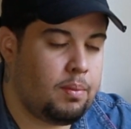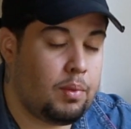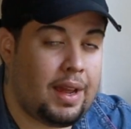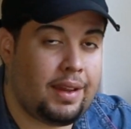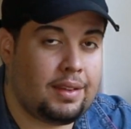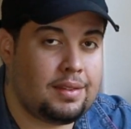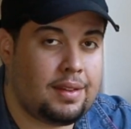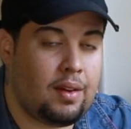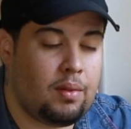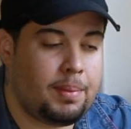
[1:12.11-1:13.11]
from what I can
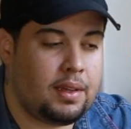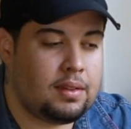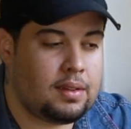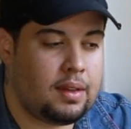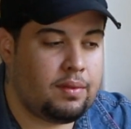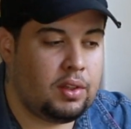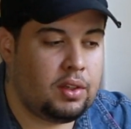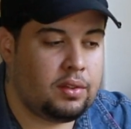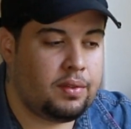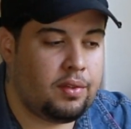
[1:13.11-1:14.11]
tell, because I've
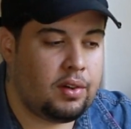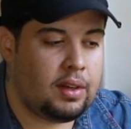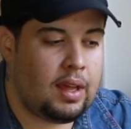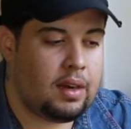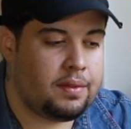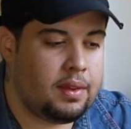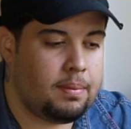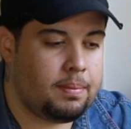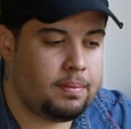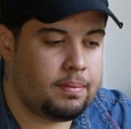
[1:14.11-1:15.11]
looked for a lot of
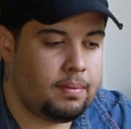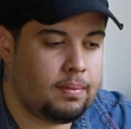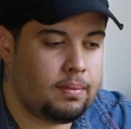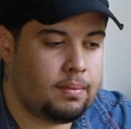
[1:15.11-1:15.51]
them